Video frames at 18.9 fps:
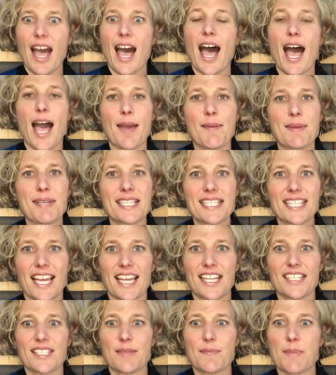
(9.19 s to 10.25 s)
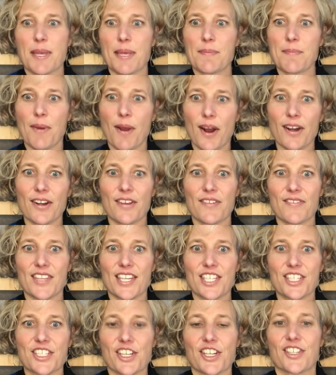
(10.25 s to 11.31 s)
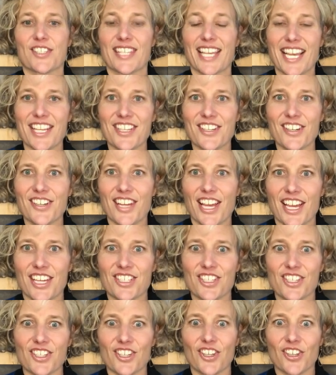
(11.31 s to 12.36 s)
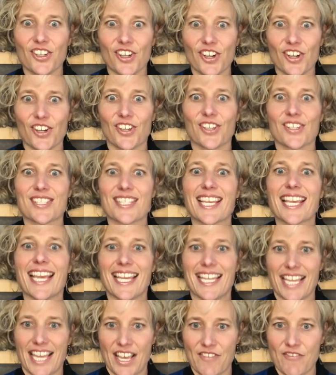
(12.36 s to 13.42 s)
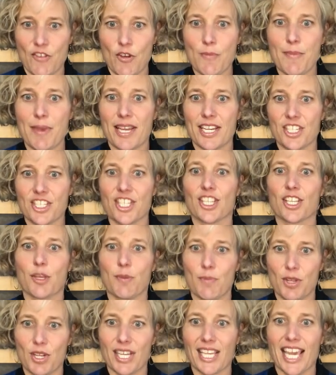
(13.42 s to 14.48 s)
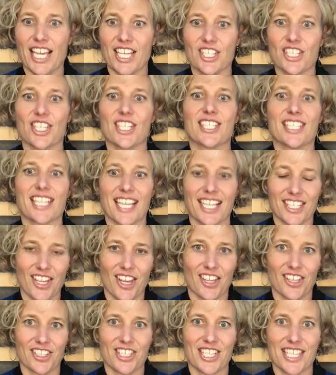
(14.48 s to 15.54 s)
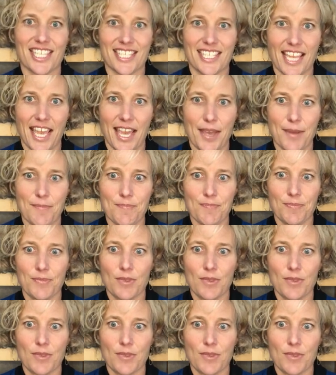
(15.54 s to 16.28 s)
I'm excited to be part of this year's International Girls in Information Communication Technologies Day.